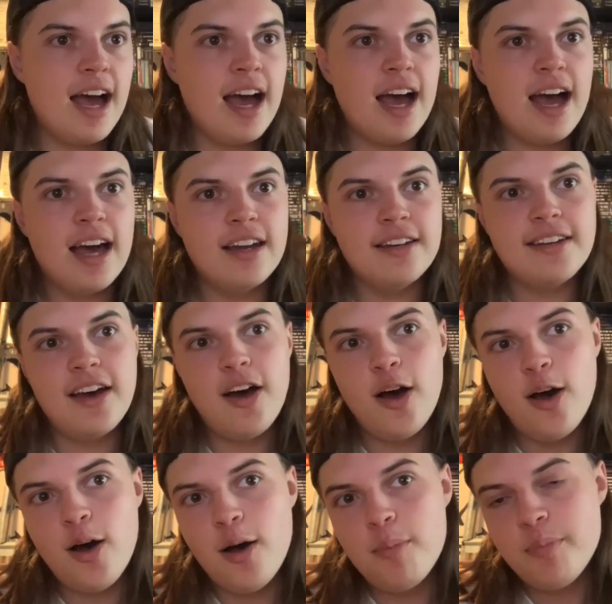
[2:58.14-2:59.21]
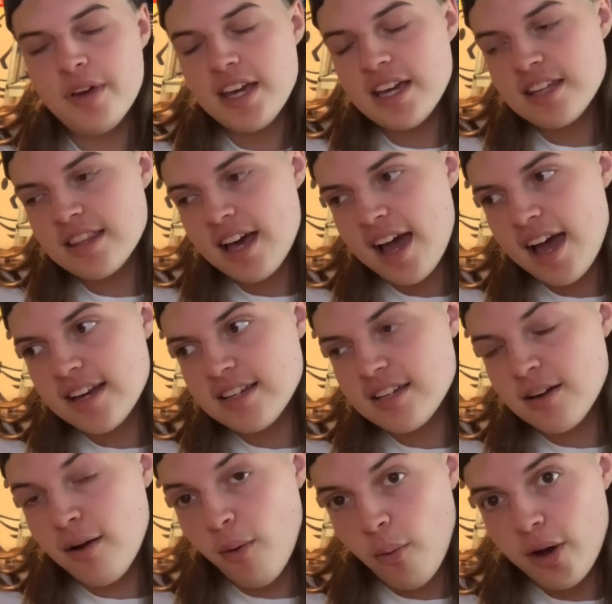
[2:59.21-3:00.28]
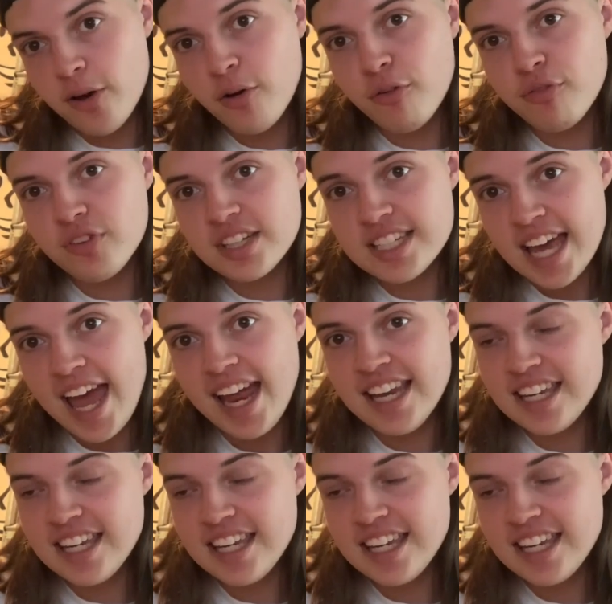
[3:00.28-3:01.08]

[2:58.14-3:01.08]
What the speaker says: and her being there loyal for 10